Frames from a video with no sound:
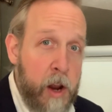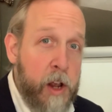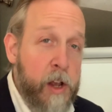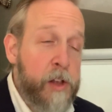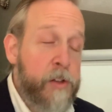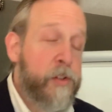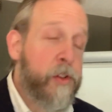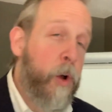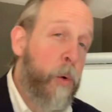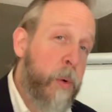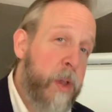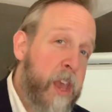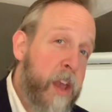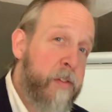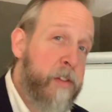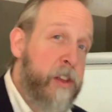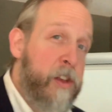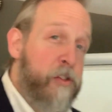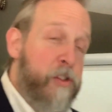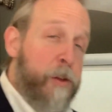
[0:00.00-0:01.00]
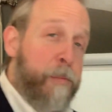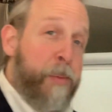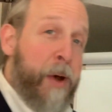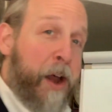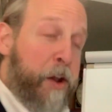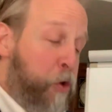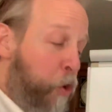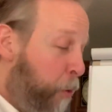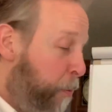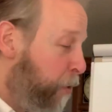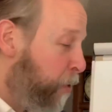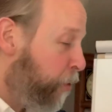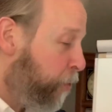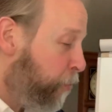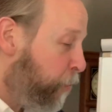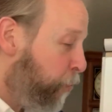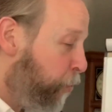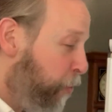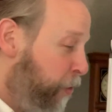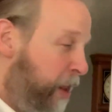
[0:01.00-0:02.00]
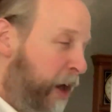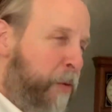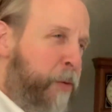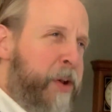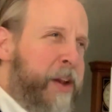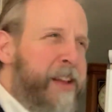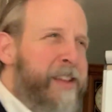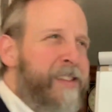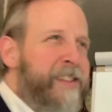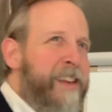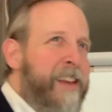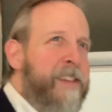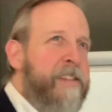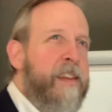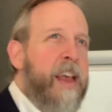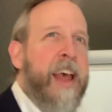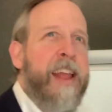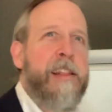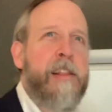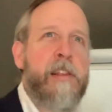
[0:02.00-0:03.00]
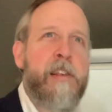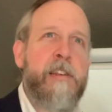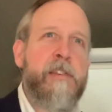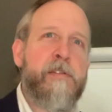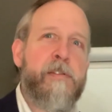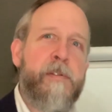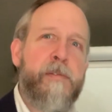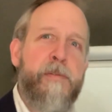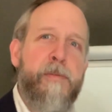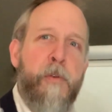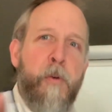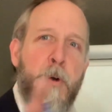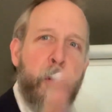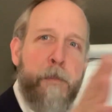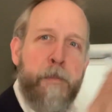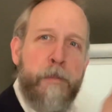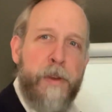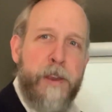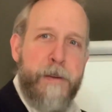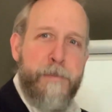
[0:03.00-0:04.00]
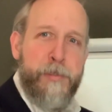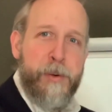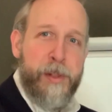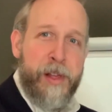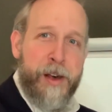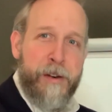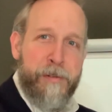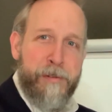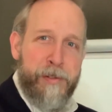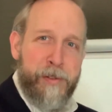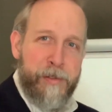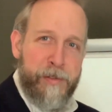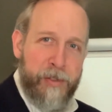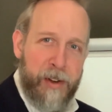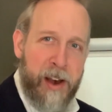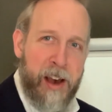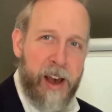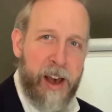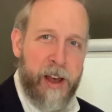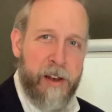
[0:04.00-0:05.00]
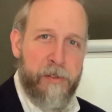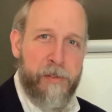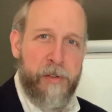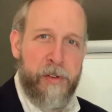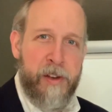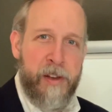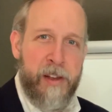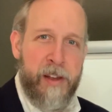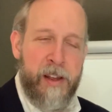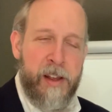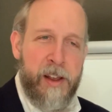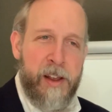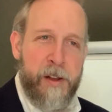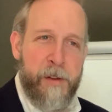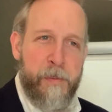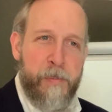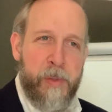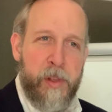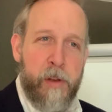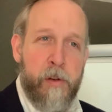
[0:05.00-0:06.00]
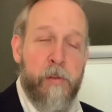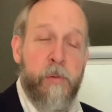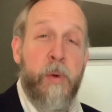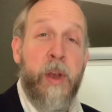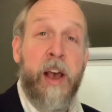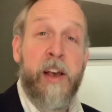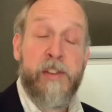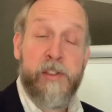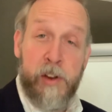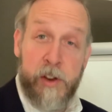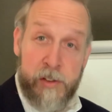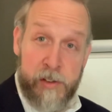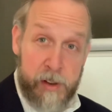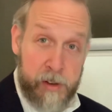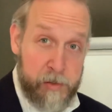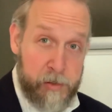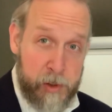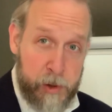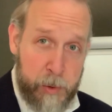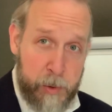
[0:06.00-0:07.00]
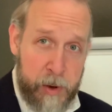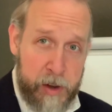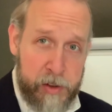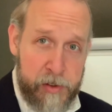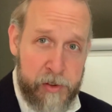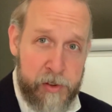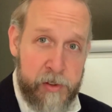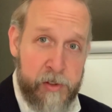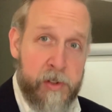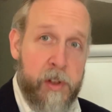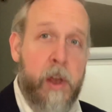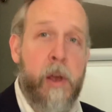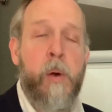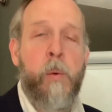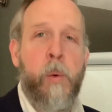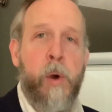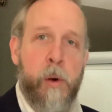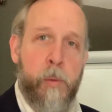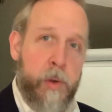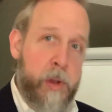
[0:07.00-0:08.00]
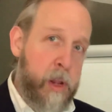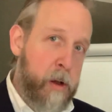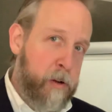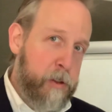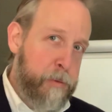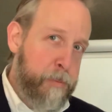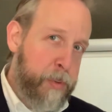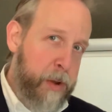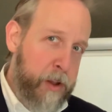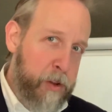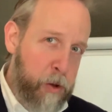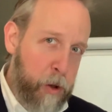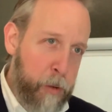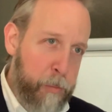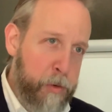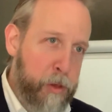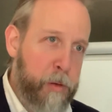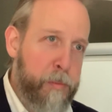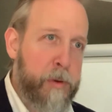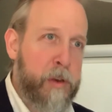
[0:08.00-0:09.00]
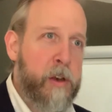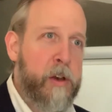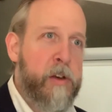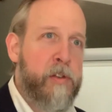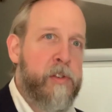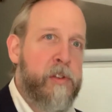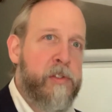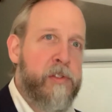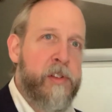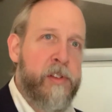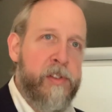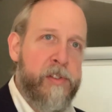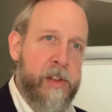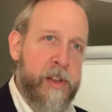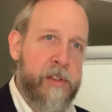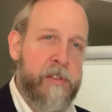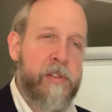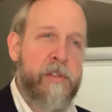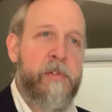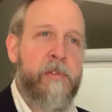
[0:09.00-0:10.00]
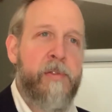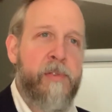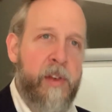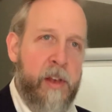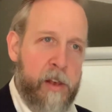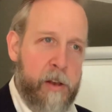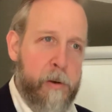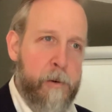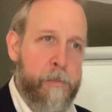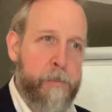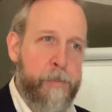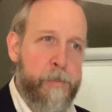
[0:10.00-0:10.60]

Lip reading: So we have to use the binomial rule. Now, when it says at least 4 people of the 5, we ask ourselves the questions. Well, we know it's binomial because there's success and failure.